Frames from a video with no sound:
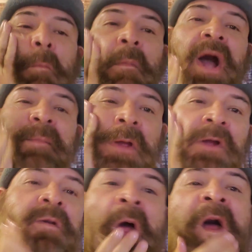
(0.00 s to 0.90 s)
my
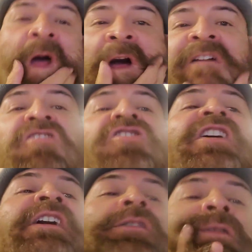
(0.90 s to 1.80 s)
beard. All
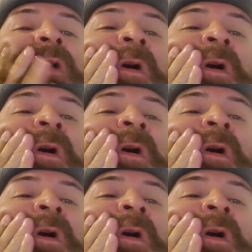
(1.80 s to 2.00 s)
right.